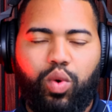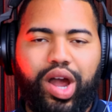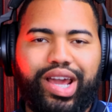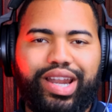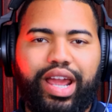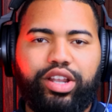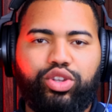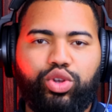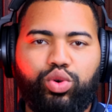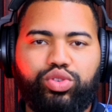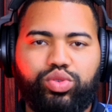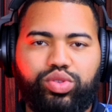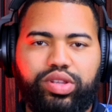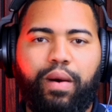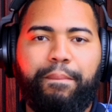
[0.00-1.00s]
what can I do
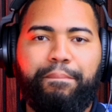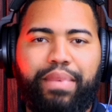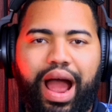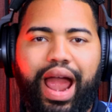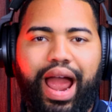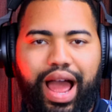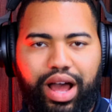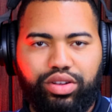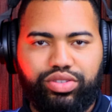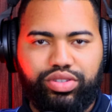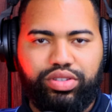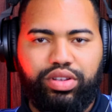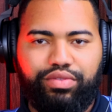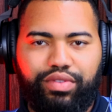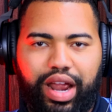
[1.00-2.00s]
to still buy a
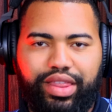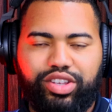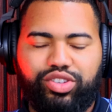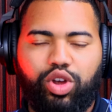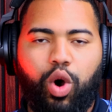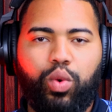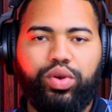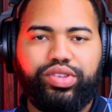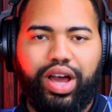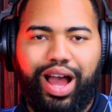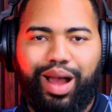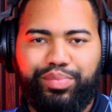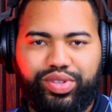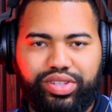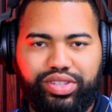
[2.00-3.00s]
house, right? There's always
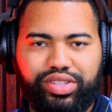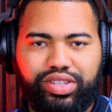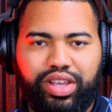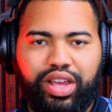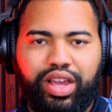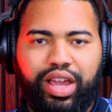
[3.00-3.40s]
options.